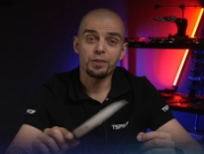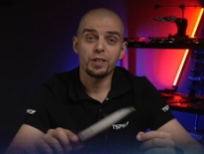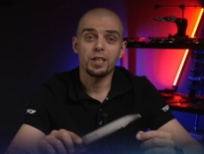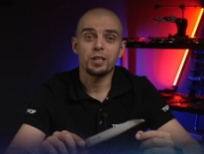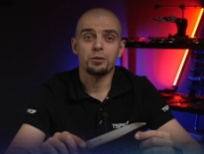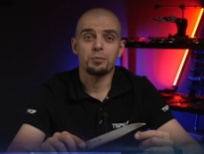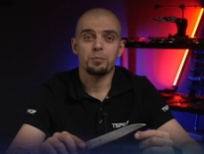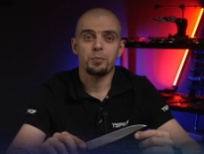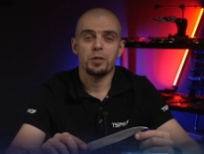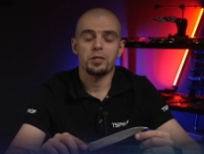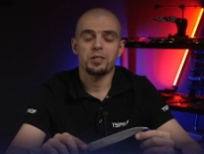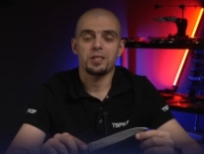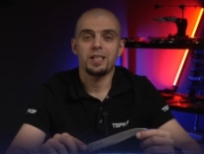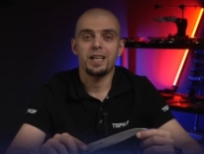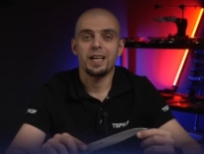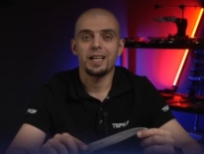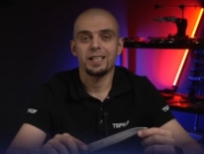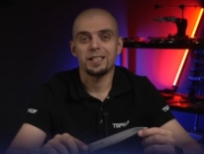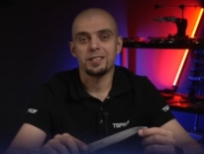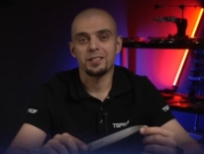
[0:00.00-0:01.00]
forget to press
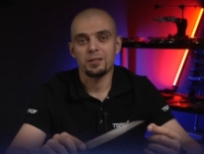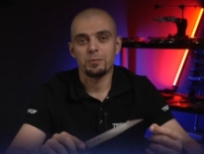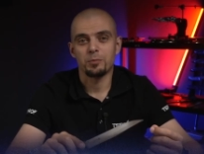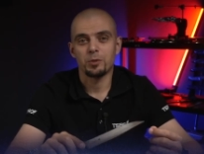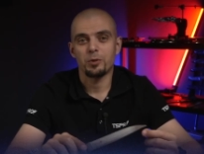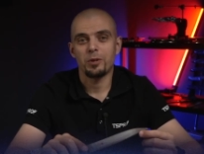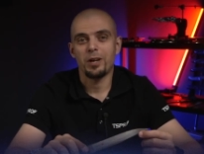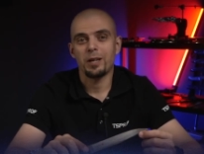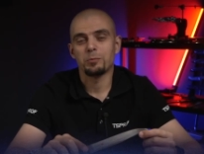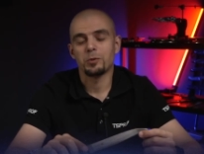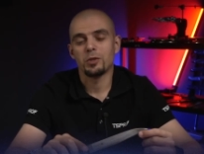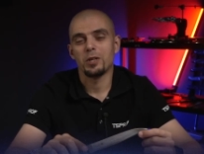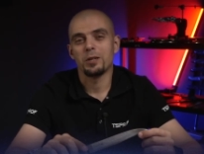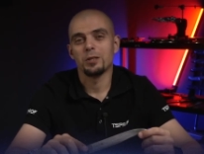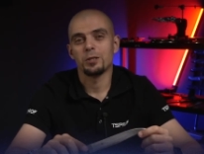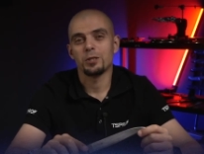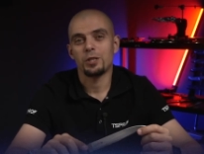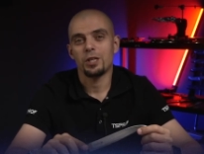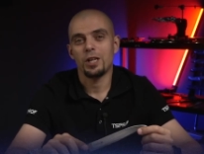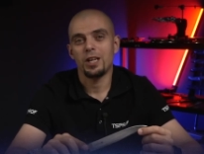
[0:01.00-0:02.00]
like and subscribe to
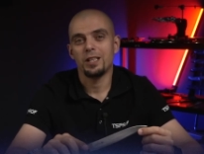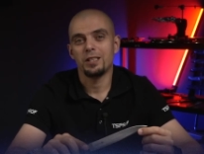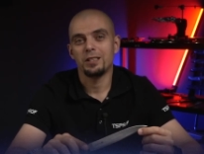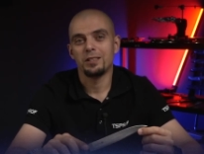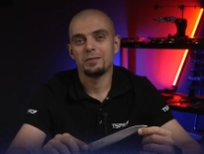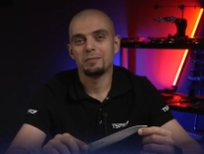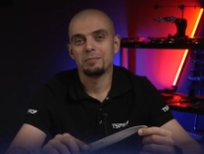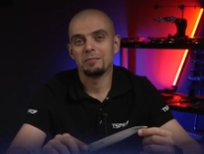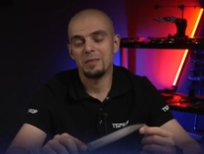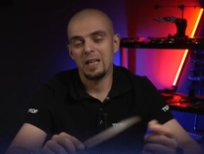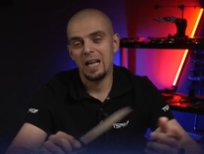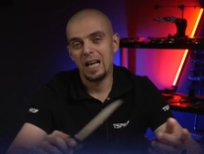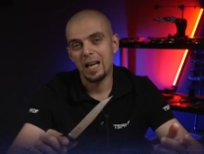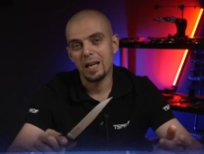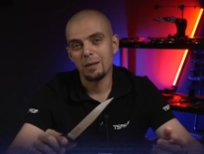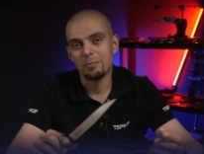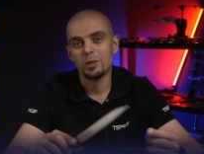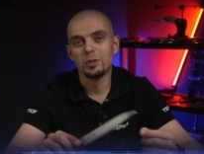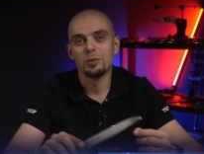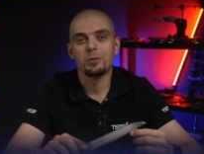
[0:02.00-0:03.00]
our channel.
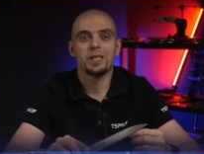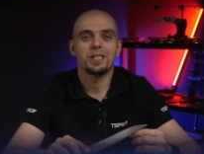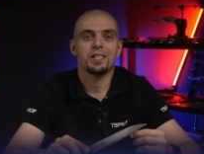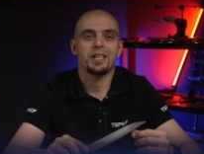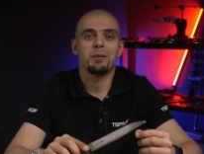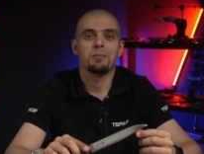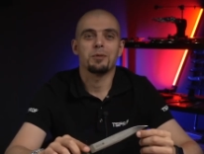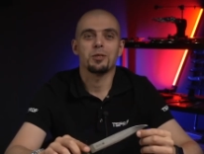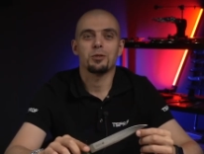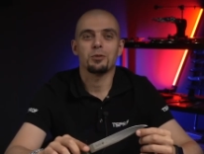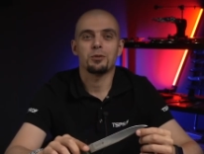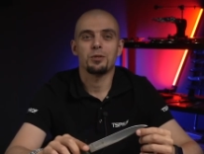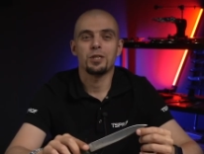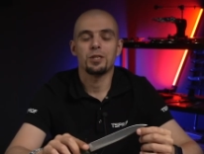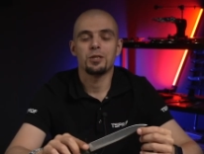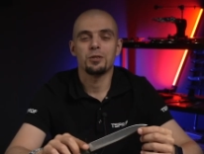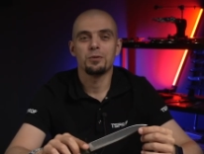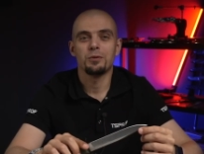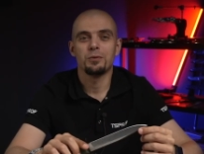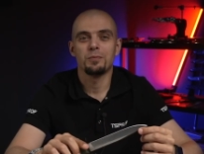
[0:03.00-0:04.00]
I'm always happy to
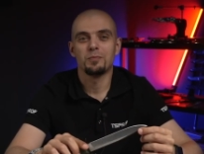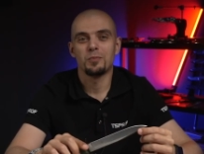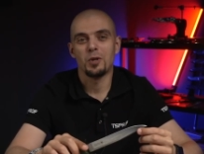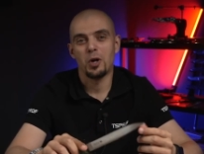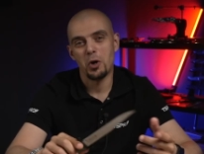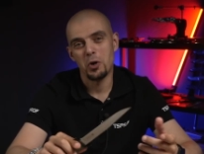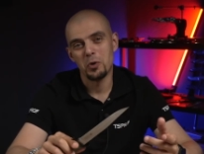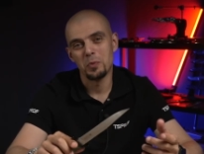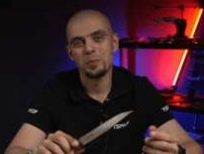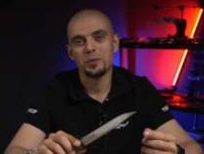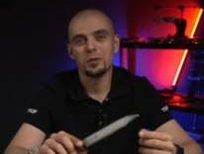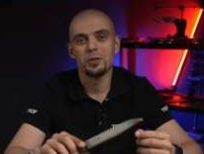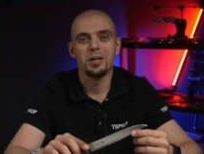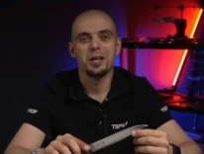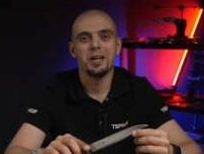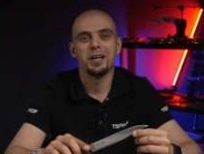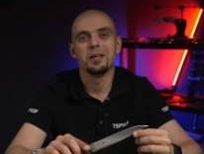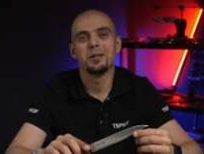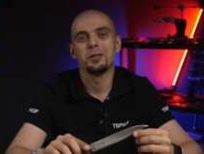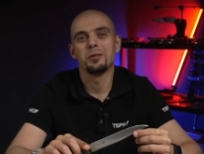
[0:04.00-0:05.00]
see you. Hope you
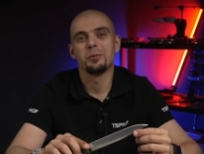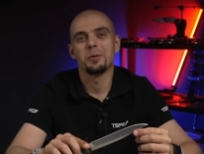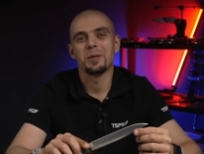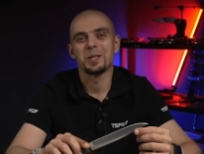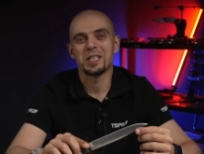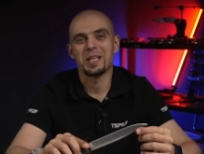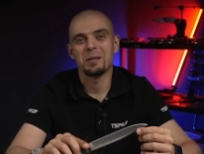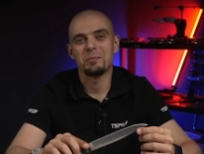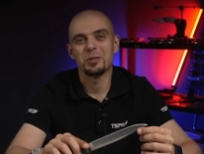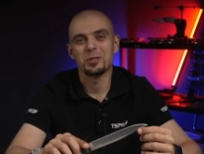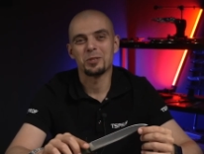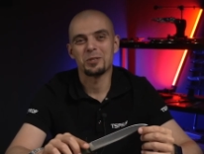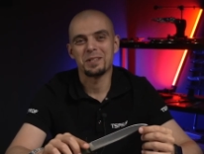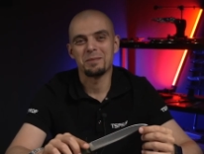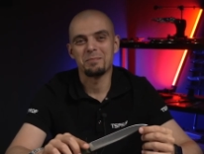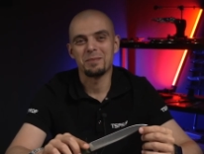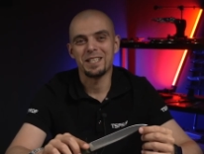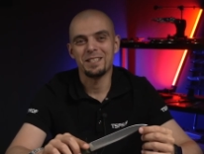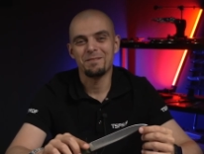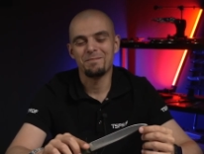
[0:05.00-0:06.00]
are always happy to
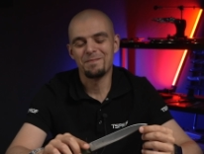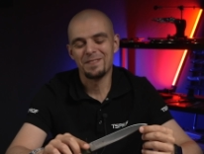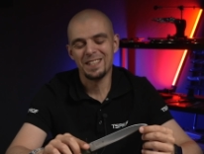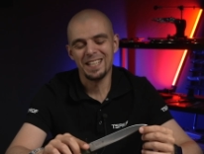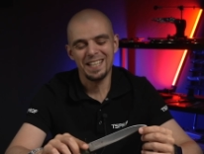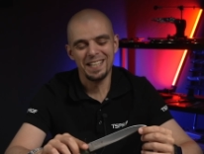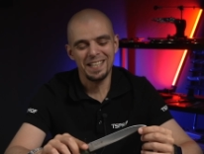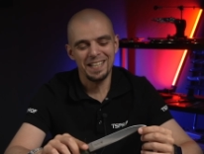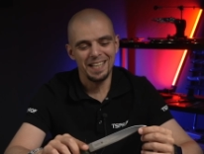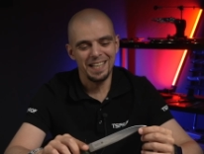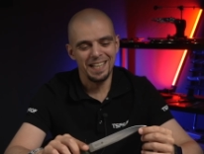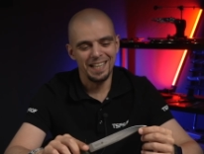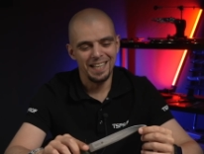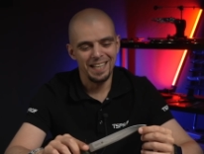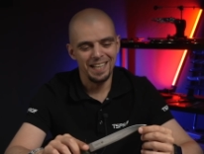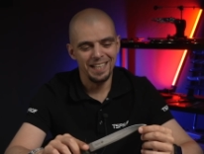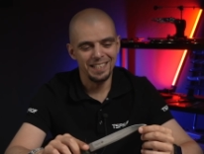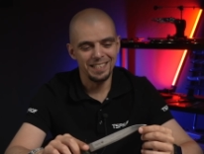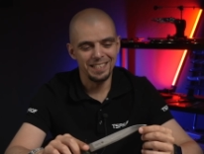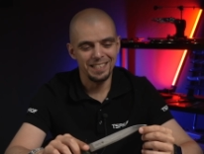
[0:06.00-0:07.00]
see me.
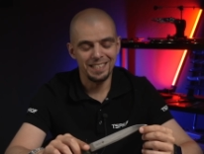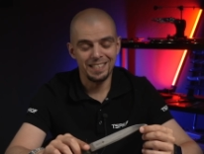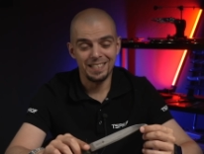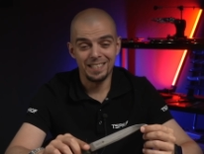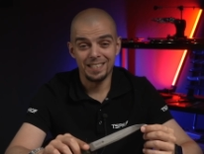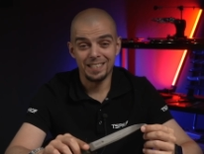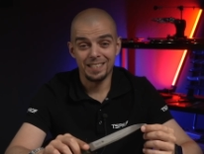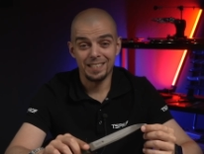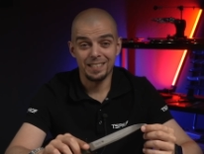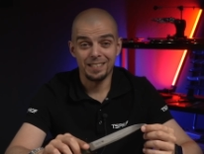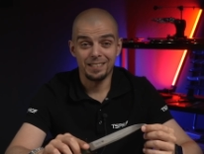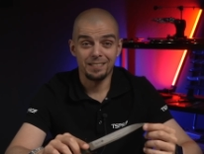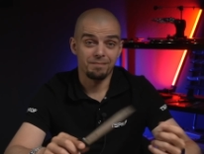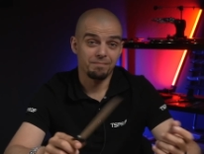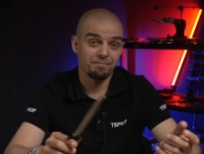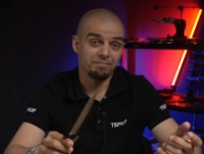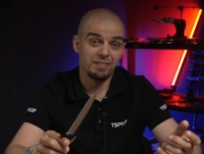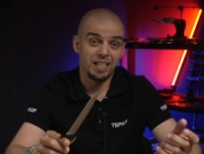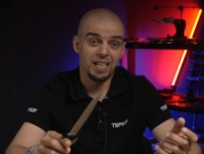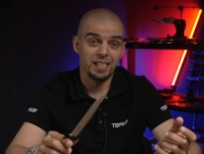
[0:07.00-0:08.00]
And
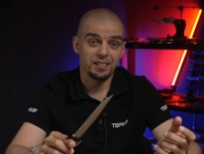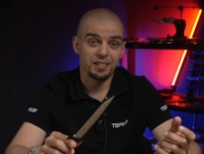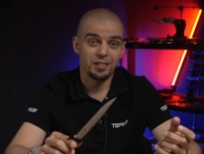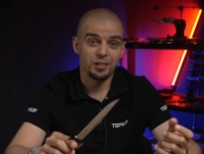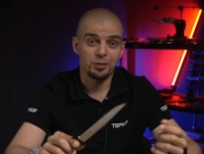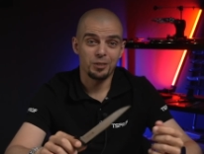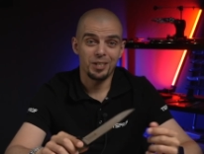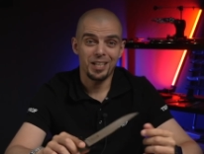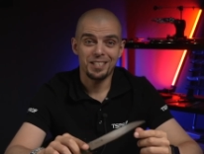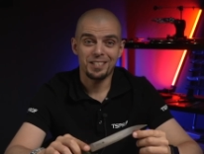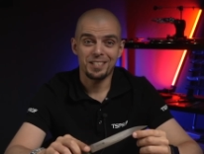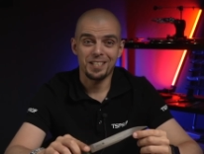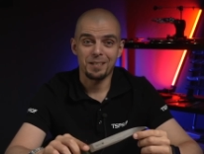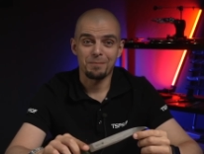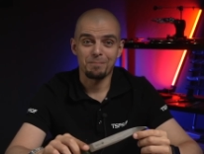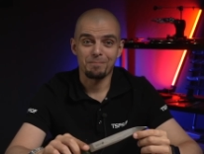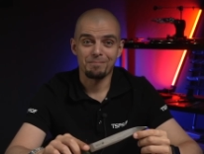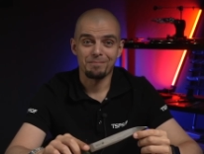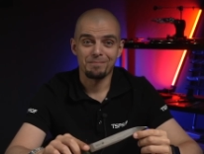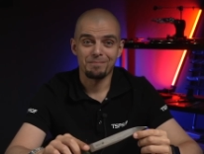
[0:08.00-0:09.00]
I'll see you next
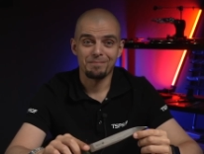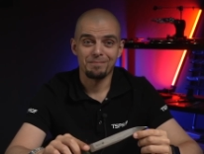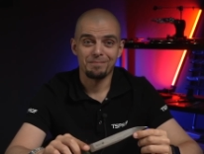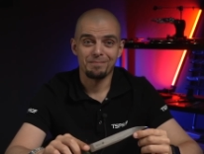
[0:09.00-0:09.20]
time.